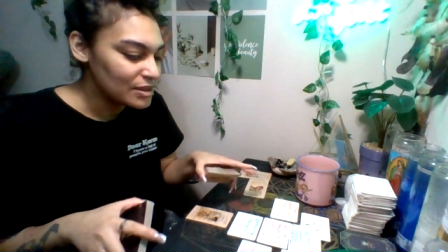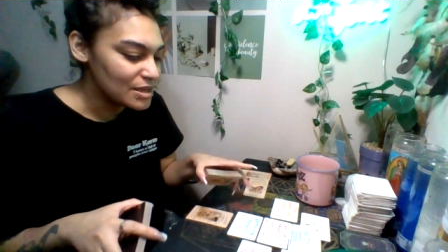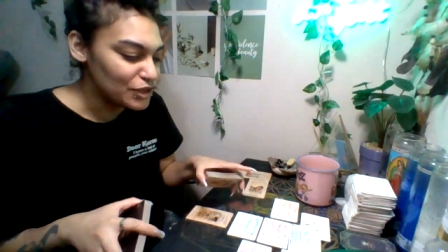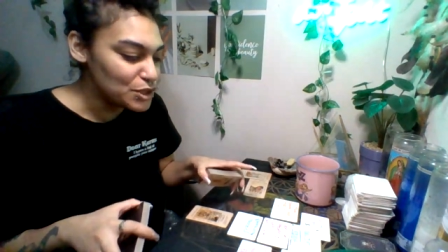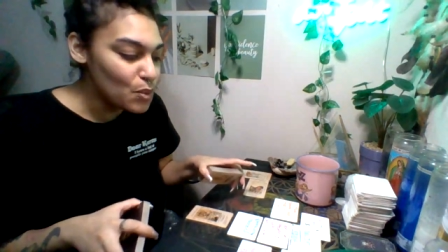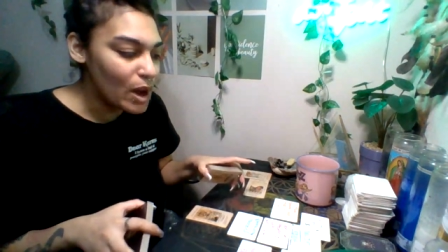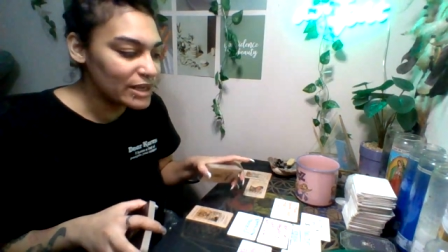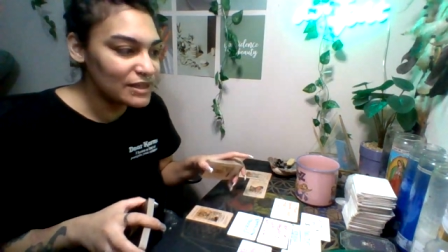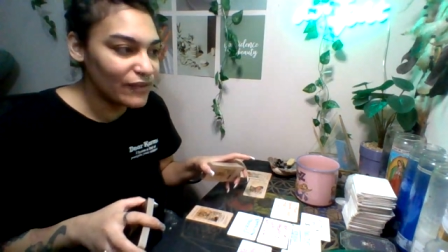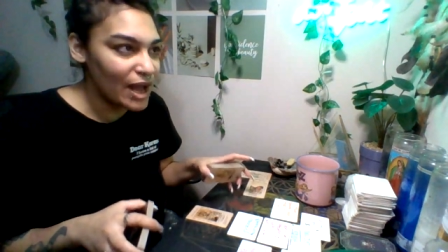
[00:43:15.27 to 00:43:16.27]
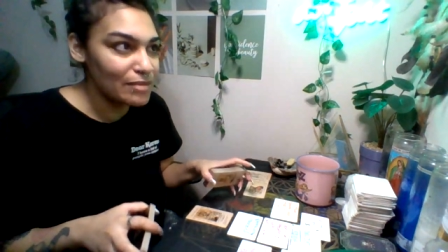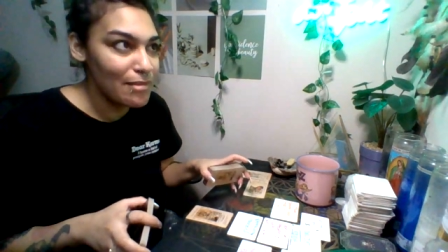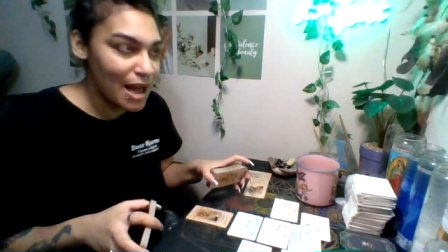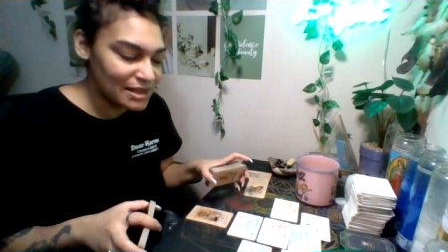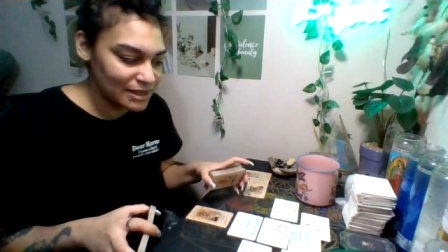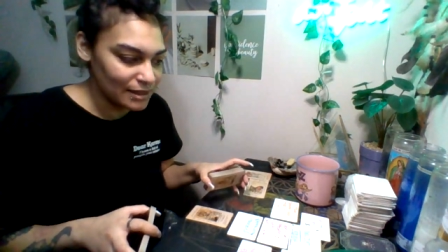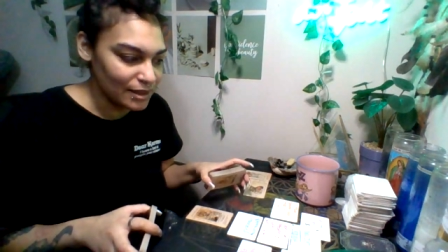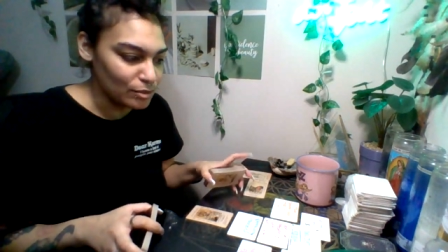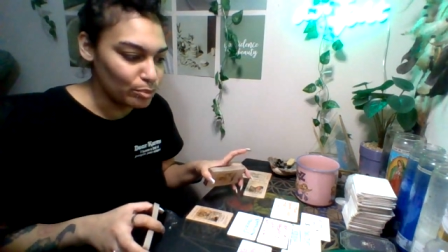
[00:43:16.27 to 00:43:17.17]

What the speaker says: you want a divine masculine,